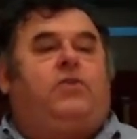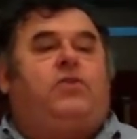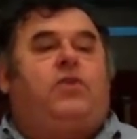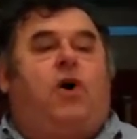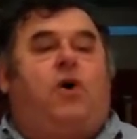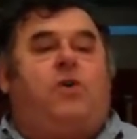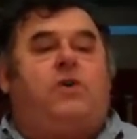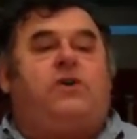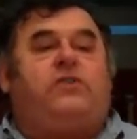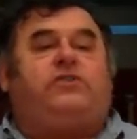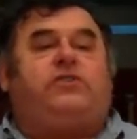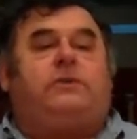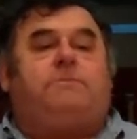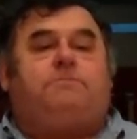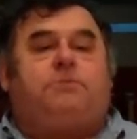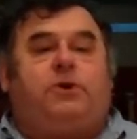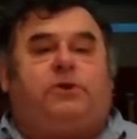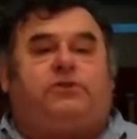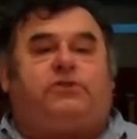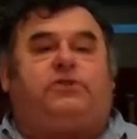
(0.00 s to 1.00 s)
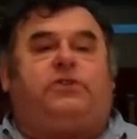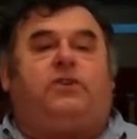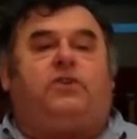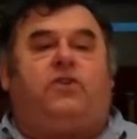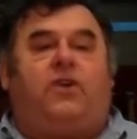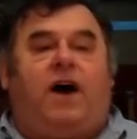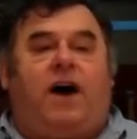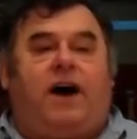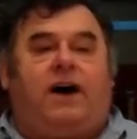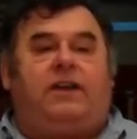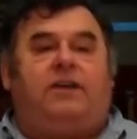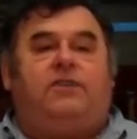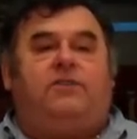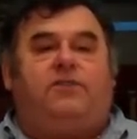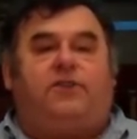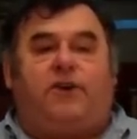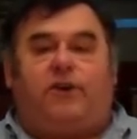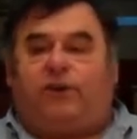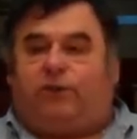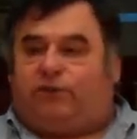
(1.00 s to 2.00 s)
Notice it puts the rod
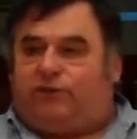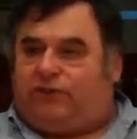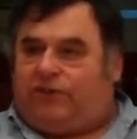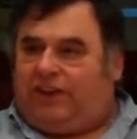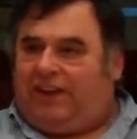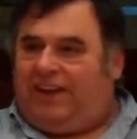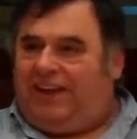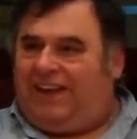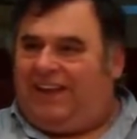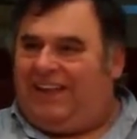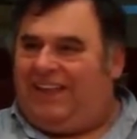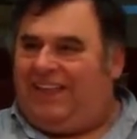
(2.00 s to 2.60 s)
first.